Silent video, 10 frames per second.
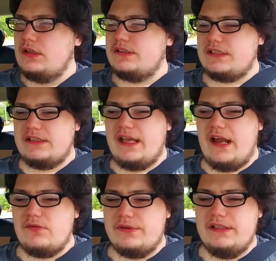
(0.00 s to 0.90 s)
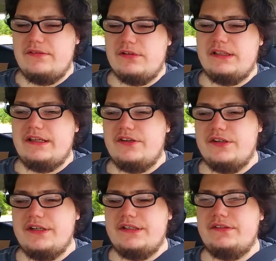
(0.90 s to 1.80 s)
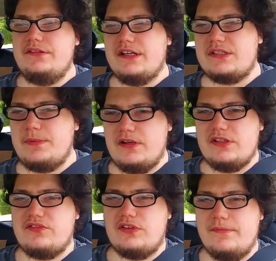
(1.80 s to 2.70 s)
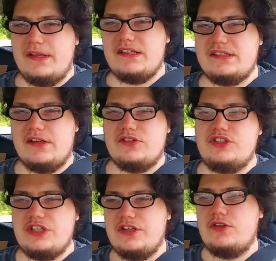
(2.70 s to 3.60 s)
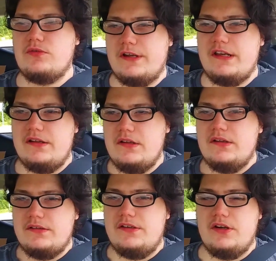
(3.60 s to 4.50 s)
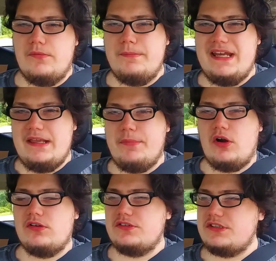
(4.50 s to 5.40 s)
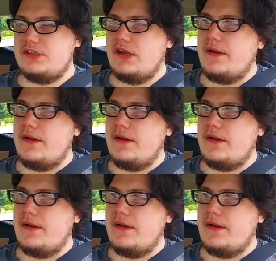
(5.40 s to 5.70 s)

said they had really good experience from, that sell genuine, mini parts,